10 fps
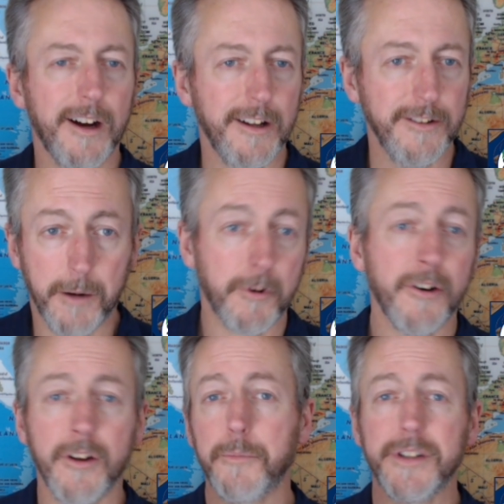number on
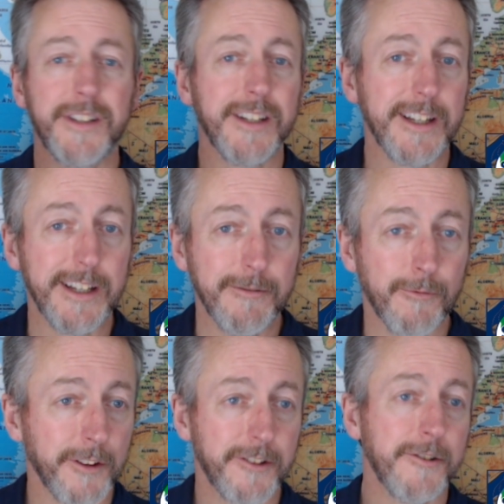OPT,
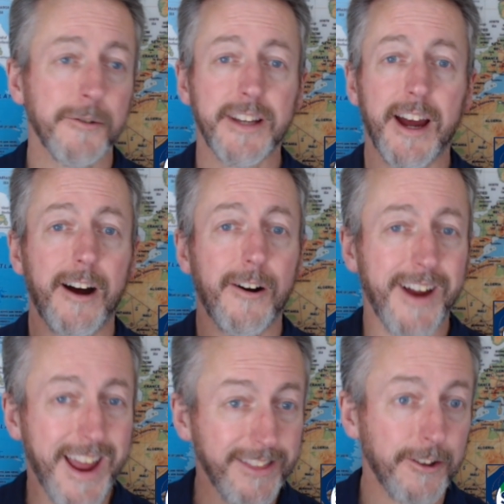what they're doing now,
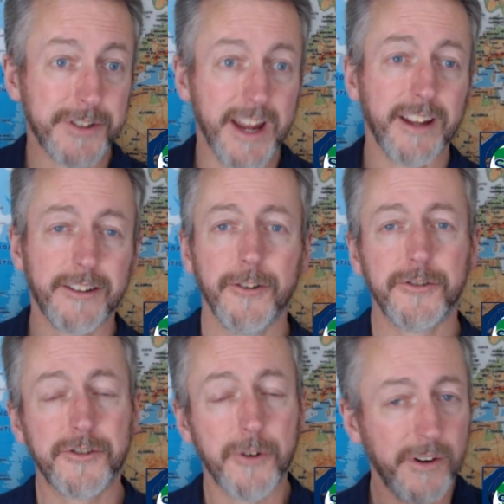and those anecdotal
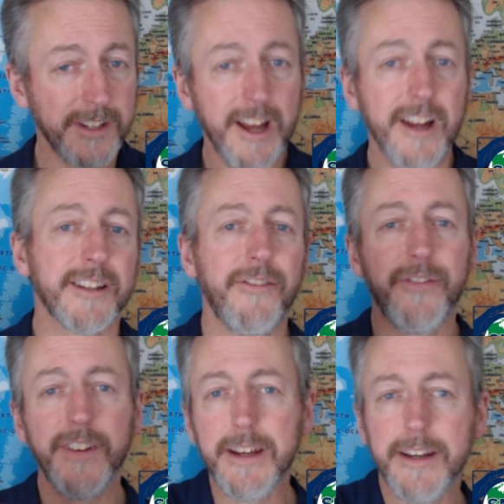stories to
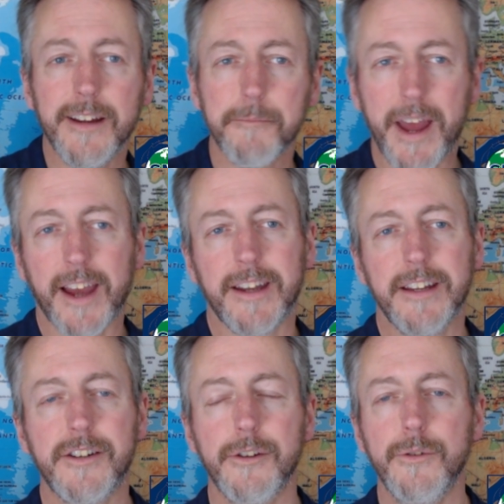feed back
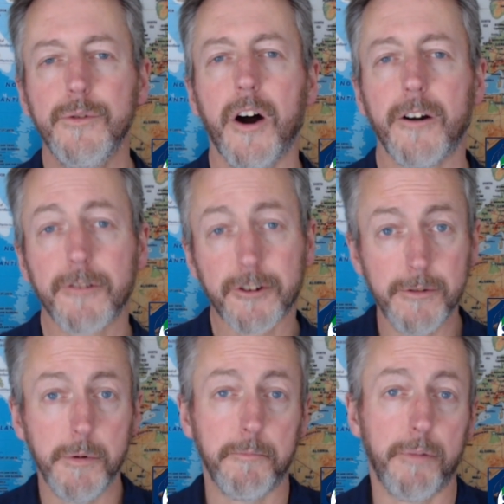into our
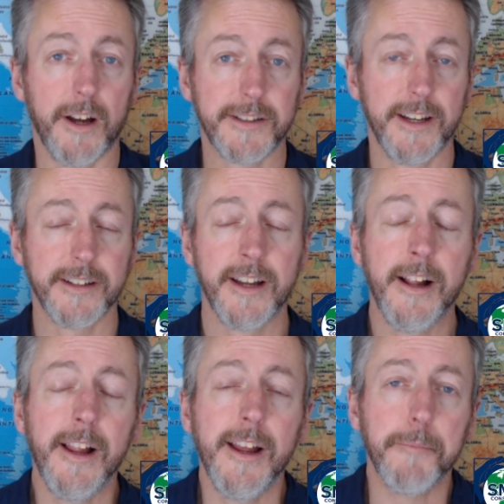recruitment process,
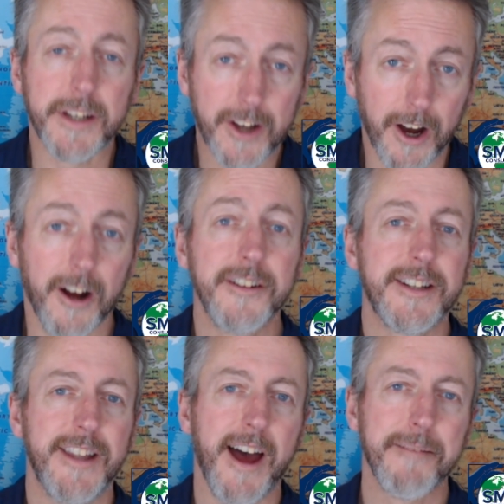because
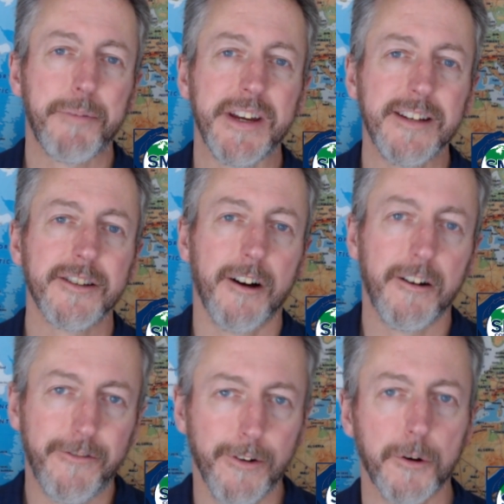that piece on
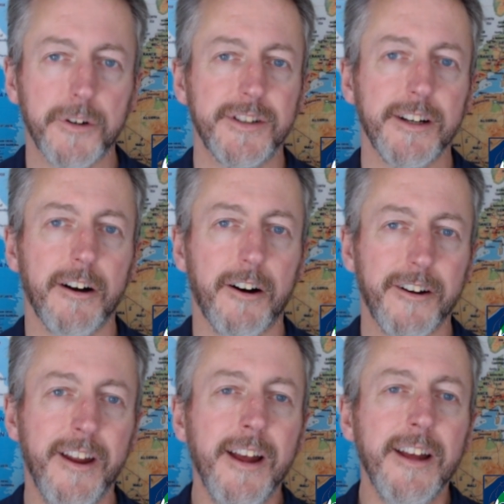focusing
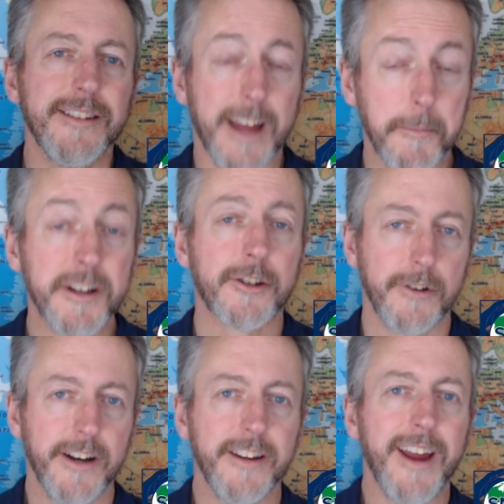on
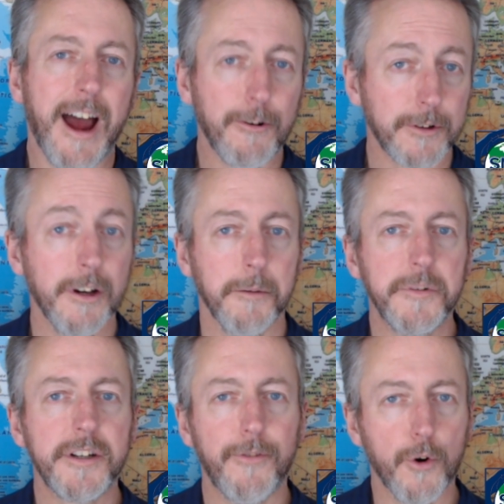demonstrated
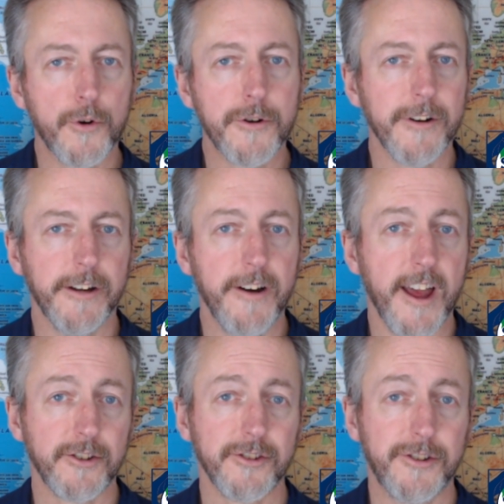outcomes for your
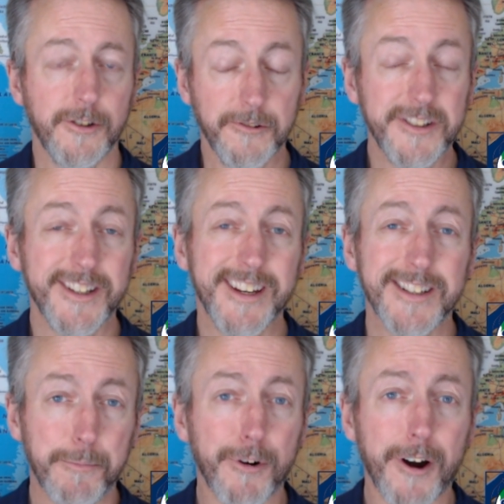international students is
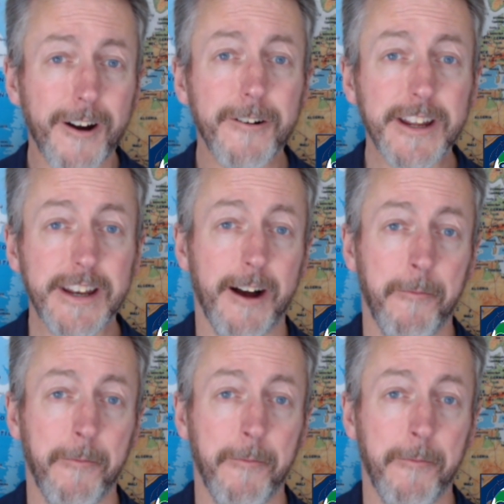a priority now.